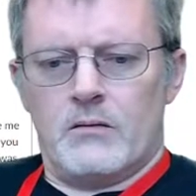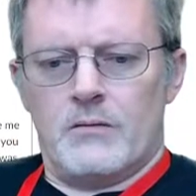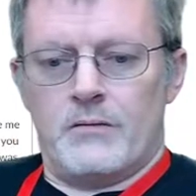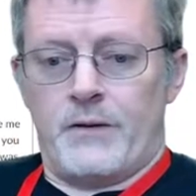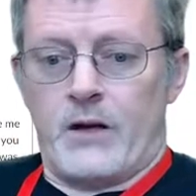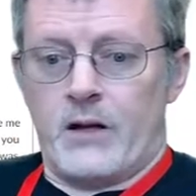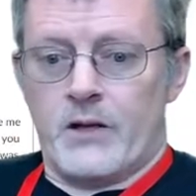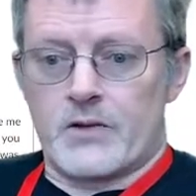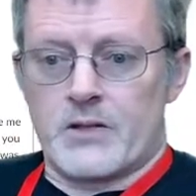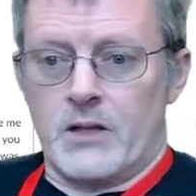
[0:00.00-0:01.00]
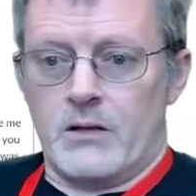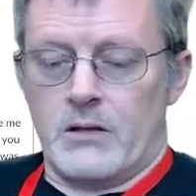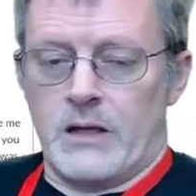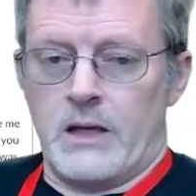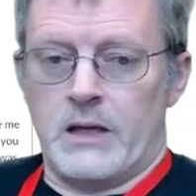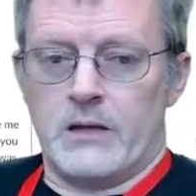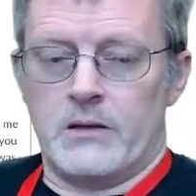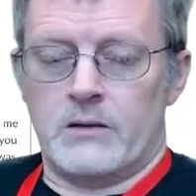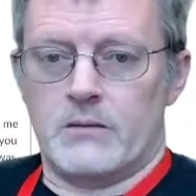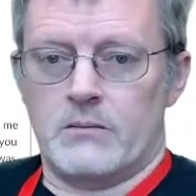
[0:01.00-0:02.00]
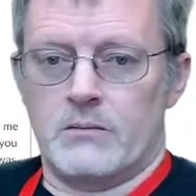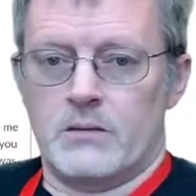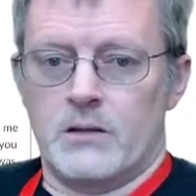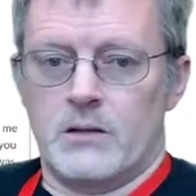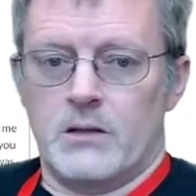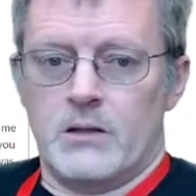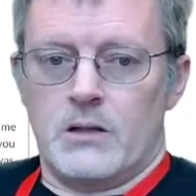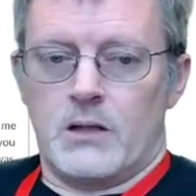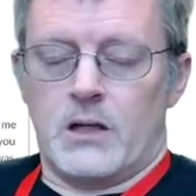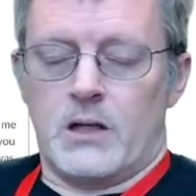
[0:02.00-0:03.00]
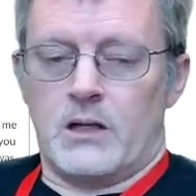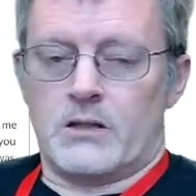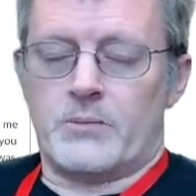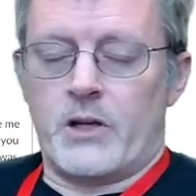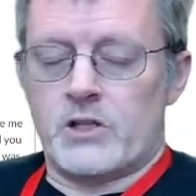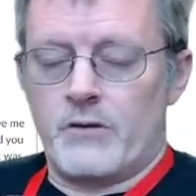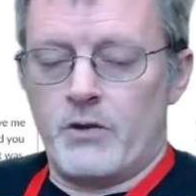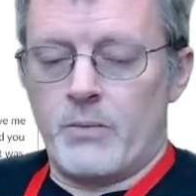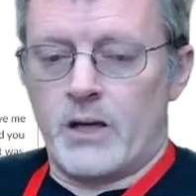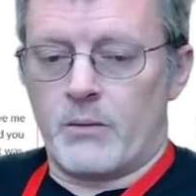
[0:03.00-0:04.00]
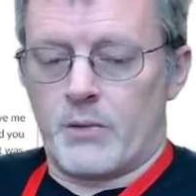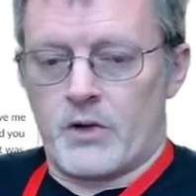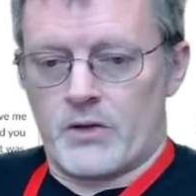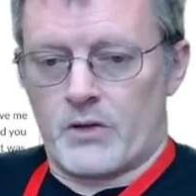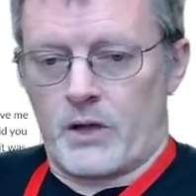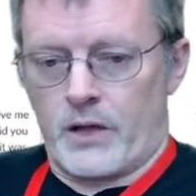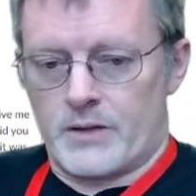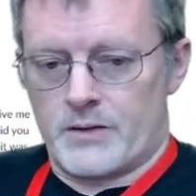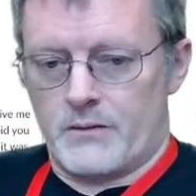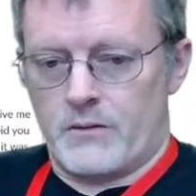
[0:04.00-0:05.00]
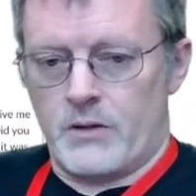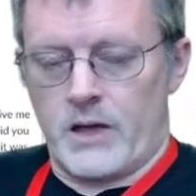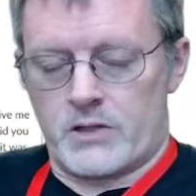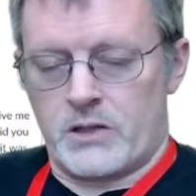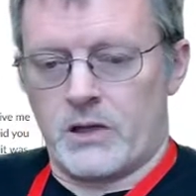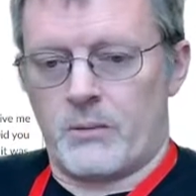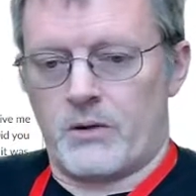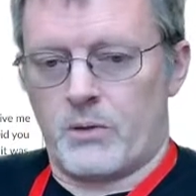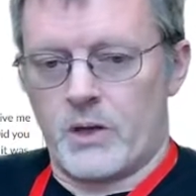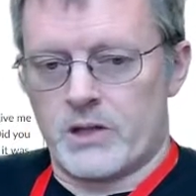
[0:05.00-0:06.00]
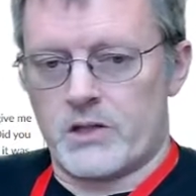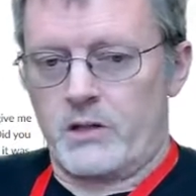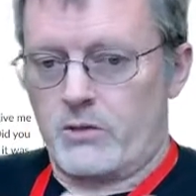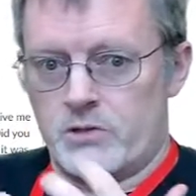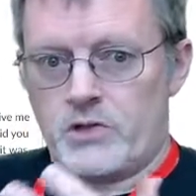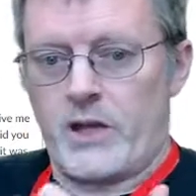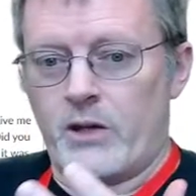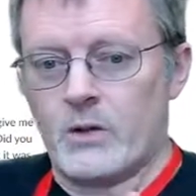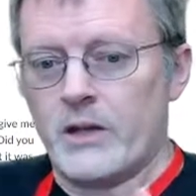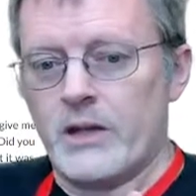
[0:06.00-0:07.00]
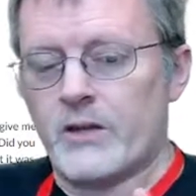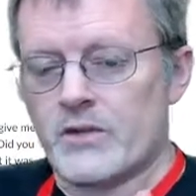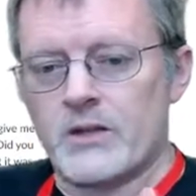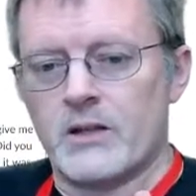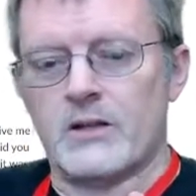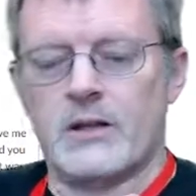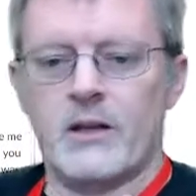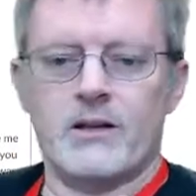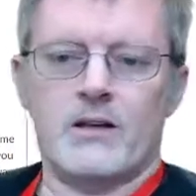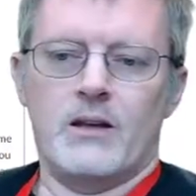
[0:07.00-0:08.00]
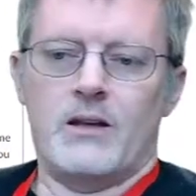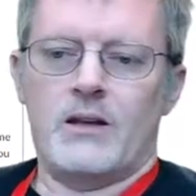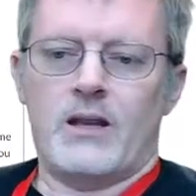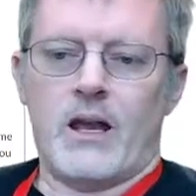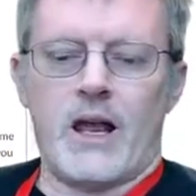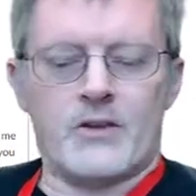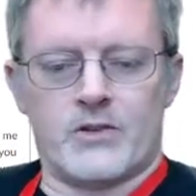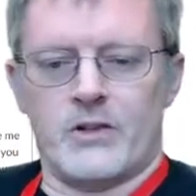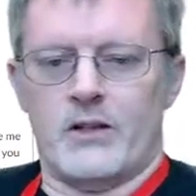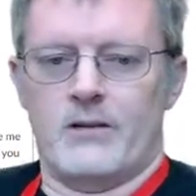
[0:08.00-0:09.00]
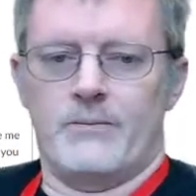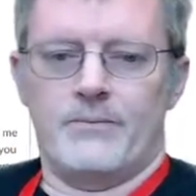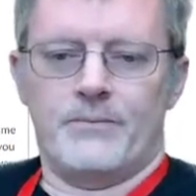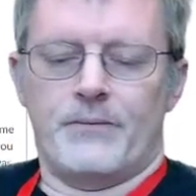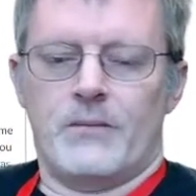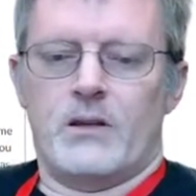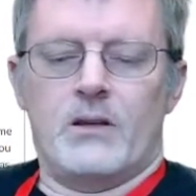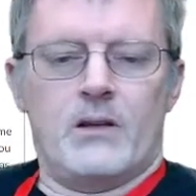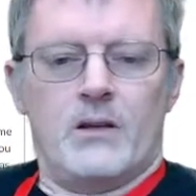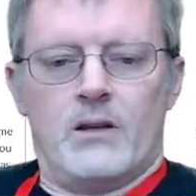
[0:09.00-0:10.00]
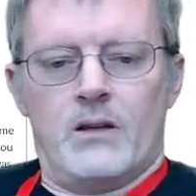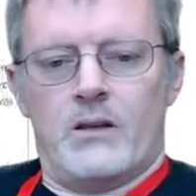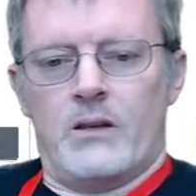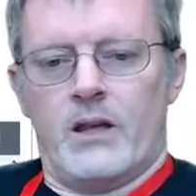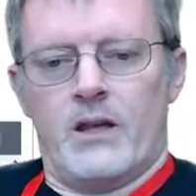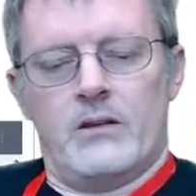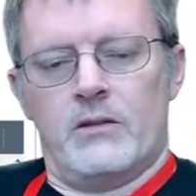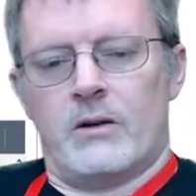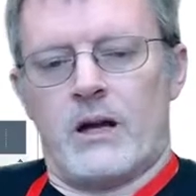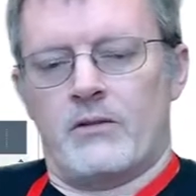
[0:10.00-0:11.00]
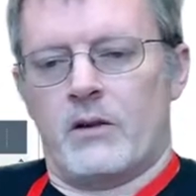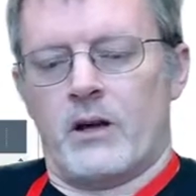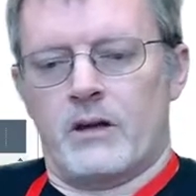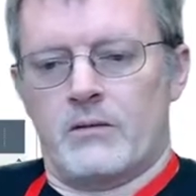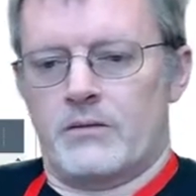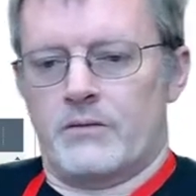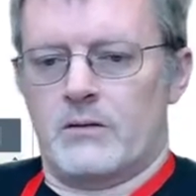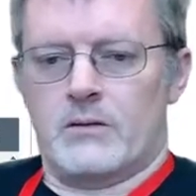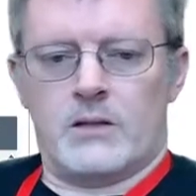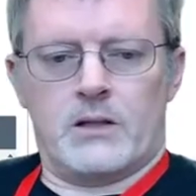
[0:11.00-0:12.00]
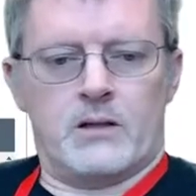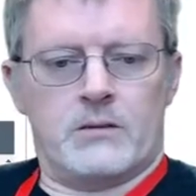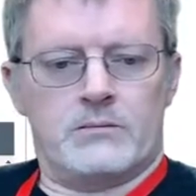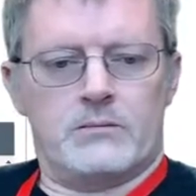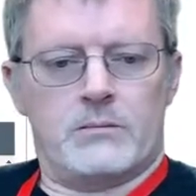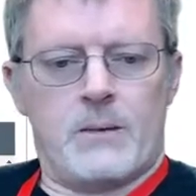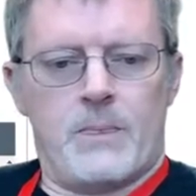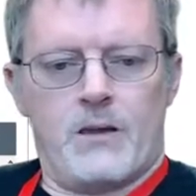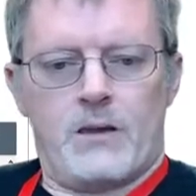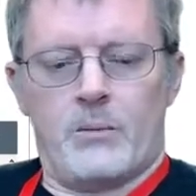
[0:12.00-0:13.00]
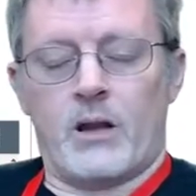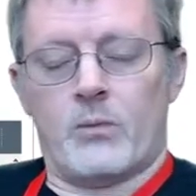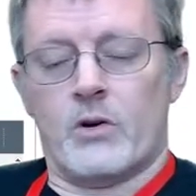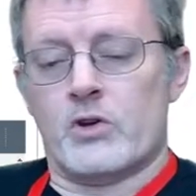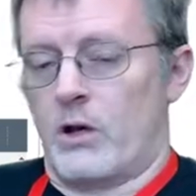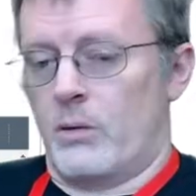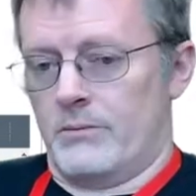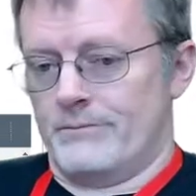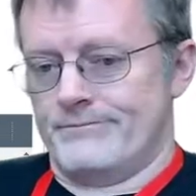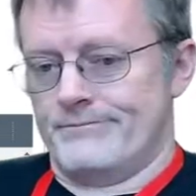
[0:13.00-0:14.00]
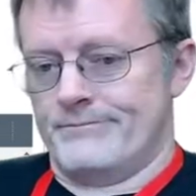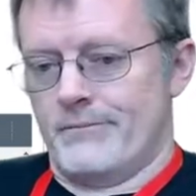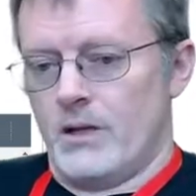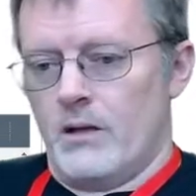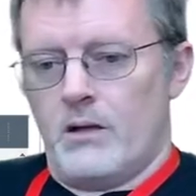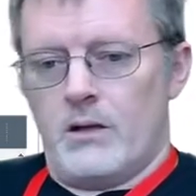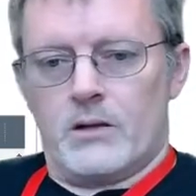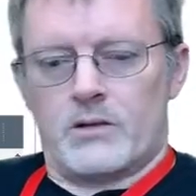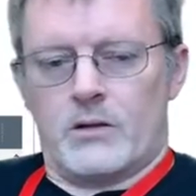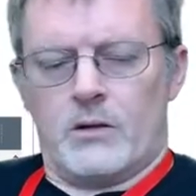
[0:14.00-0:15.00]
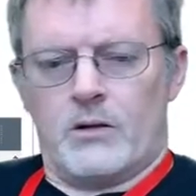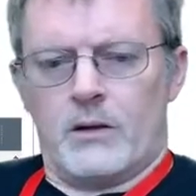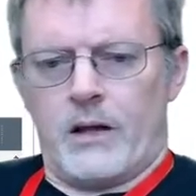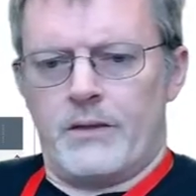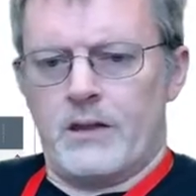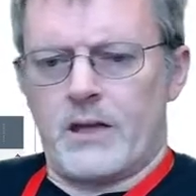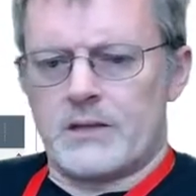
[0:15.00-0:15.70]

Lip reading: fairly interesting, and especially if you make it personalized. You actually come up with a question that you're genuinely interested in answering, then you'll have be a lot more enjoyable. So I think that's